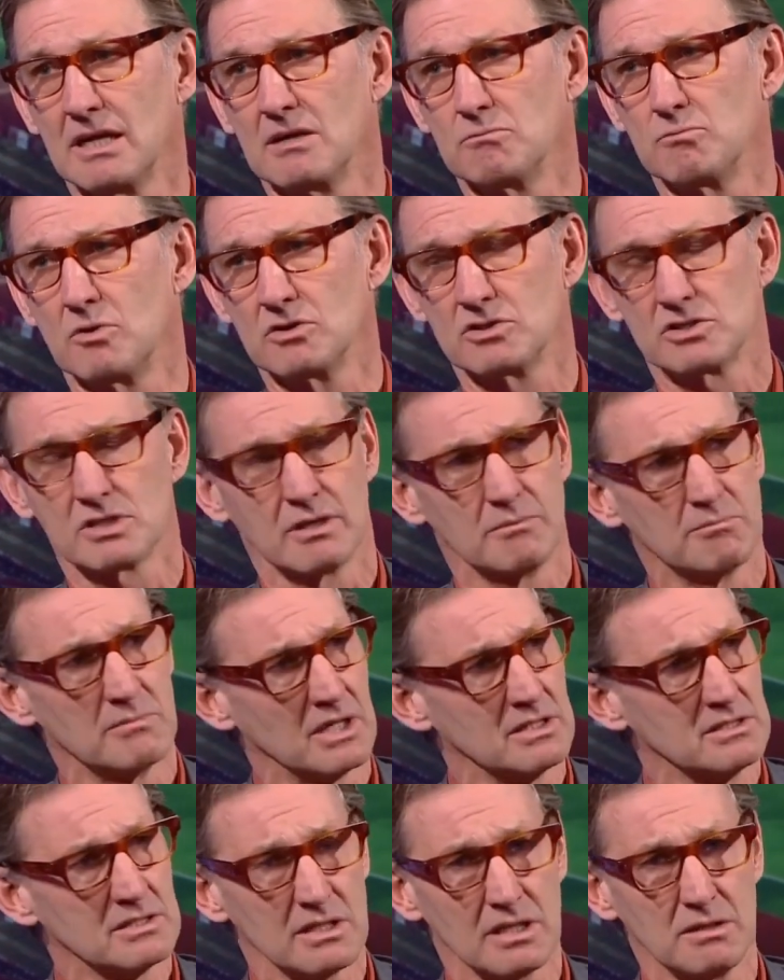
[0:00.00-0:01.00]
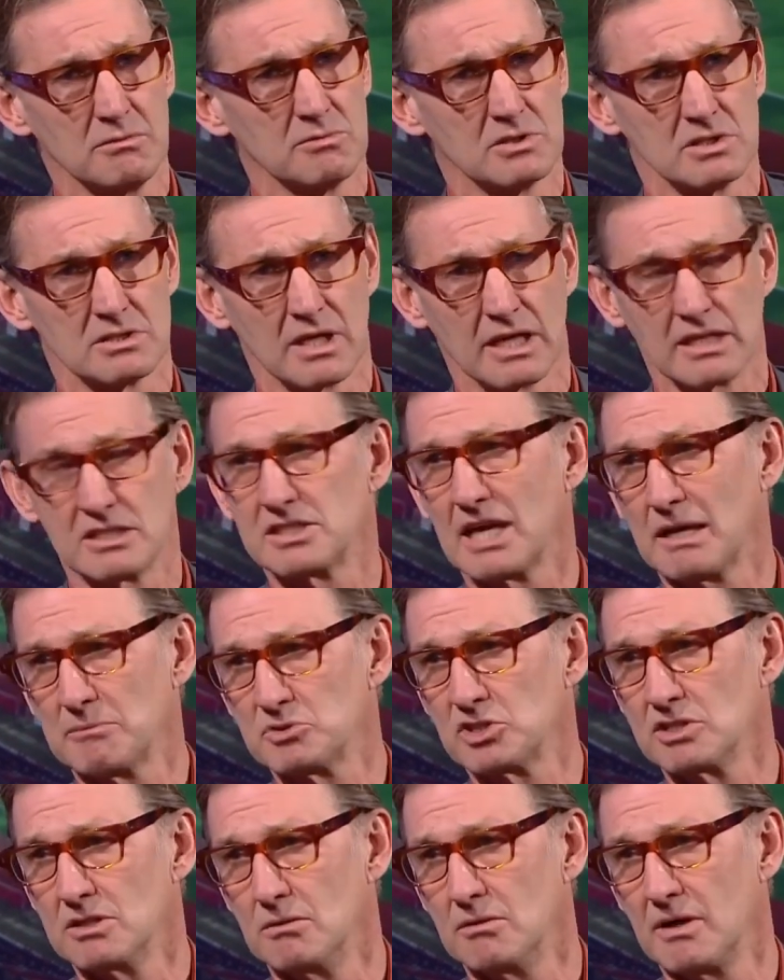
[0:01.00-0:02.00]
I'd watched him, and he was
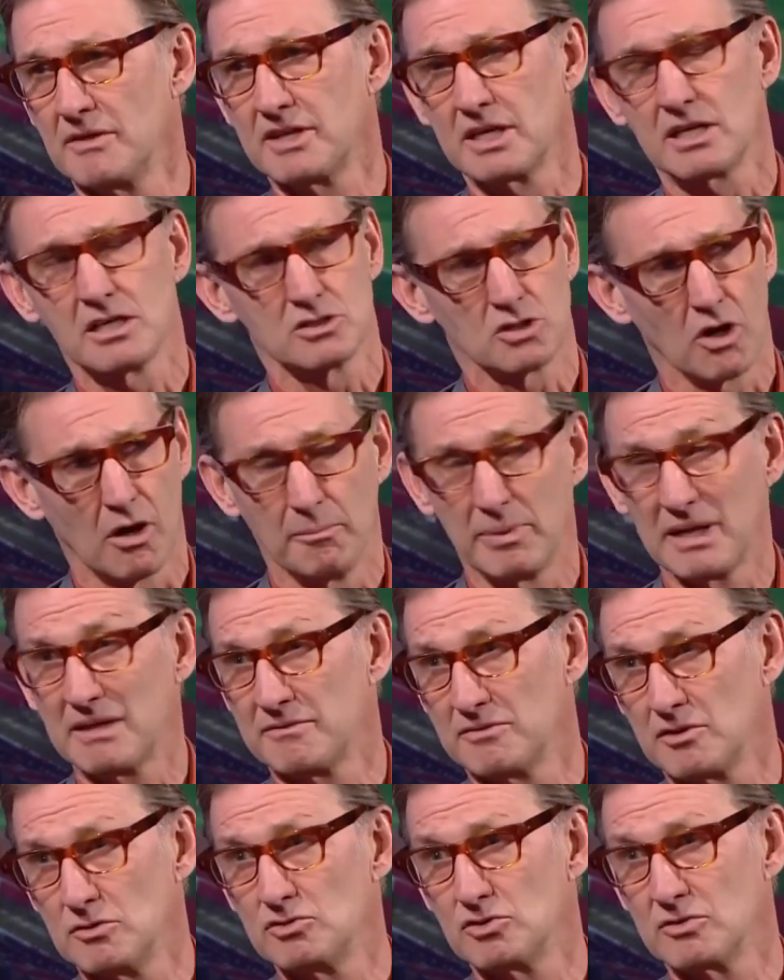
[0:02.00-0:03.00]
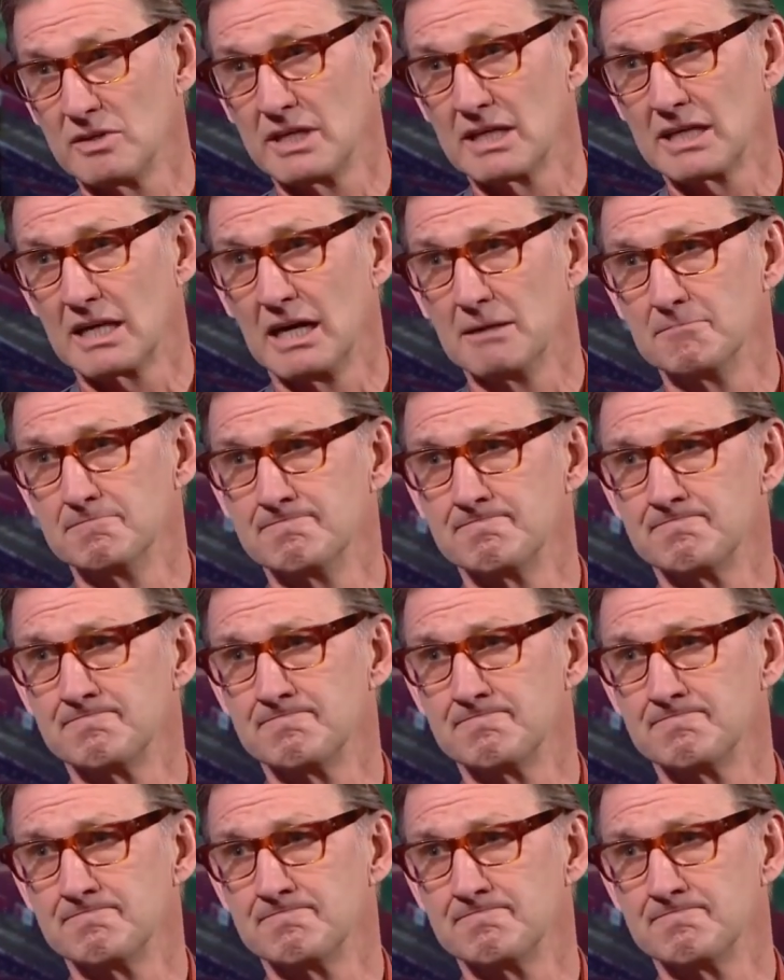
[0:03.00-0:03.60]
exceptional. I think he's got a big future in the game.